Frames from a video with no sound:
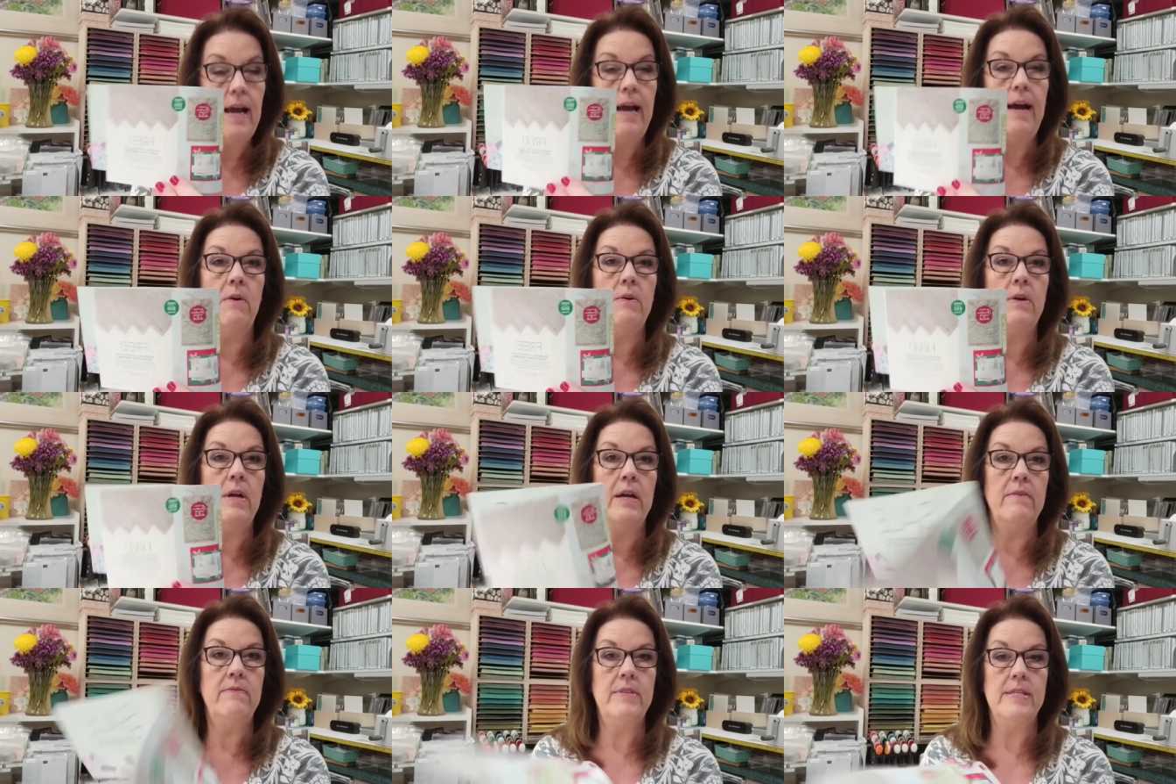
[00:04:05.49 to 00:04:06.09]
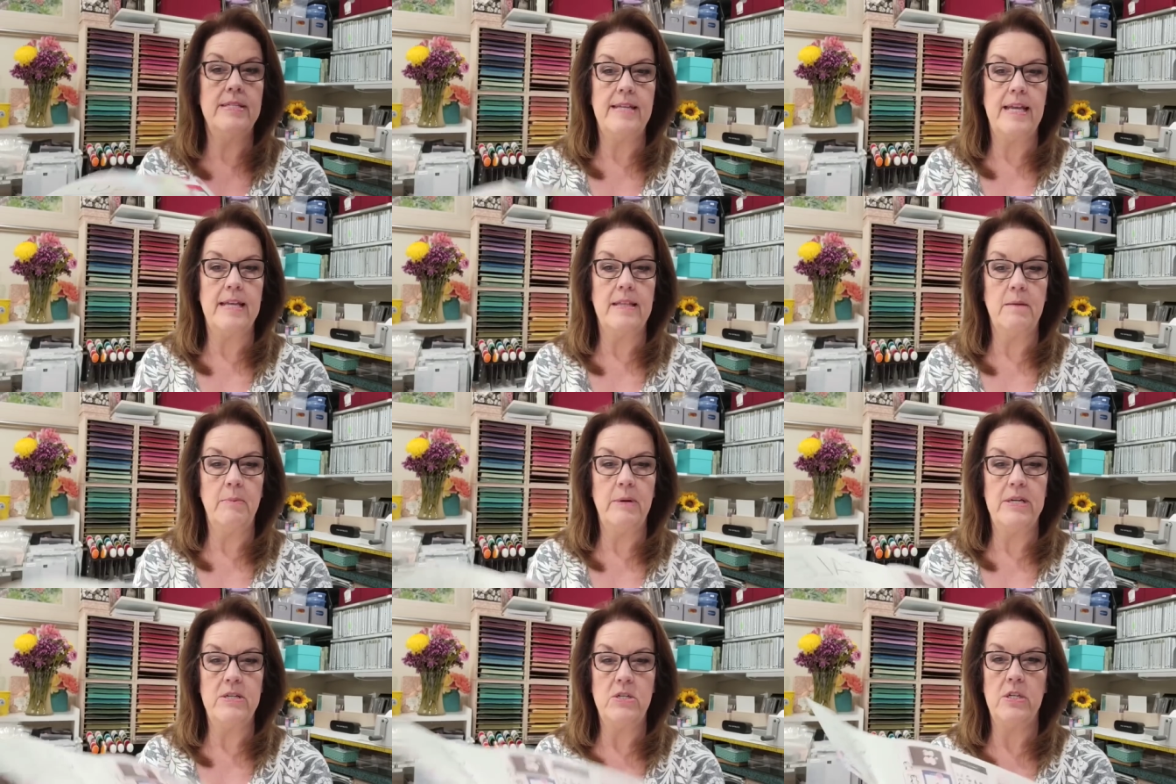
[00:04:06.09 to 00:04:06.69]
out of the
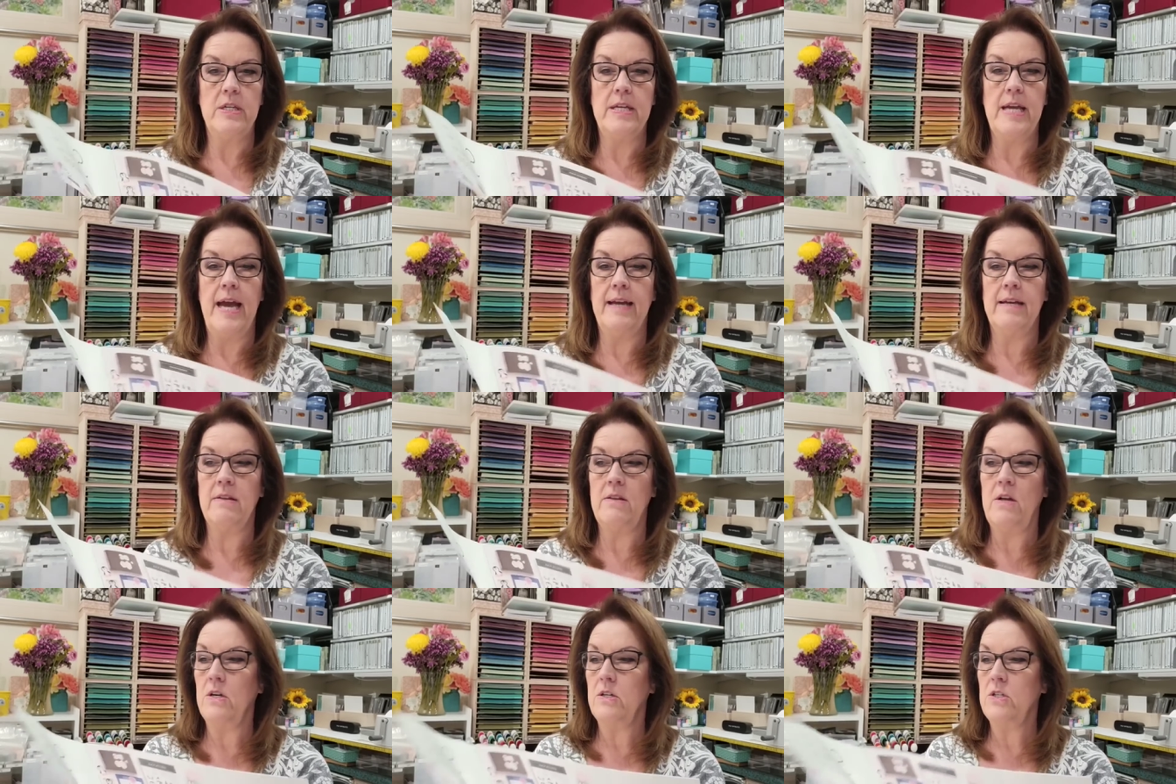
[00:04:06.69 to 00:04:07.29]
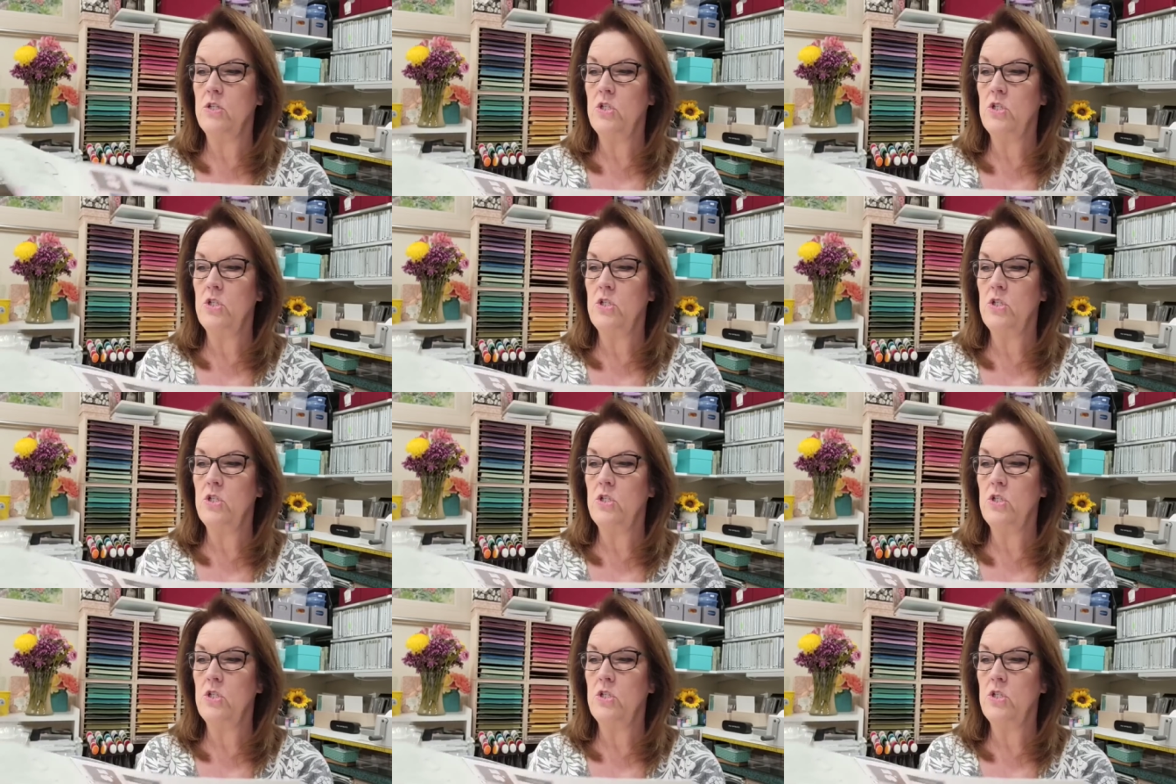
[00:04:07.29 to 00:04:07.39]
Sale-a-Bration catalog.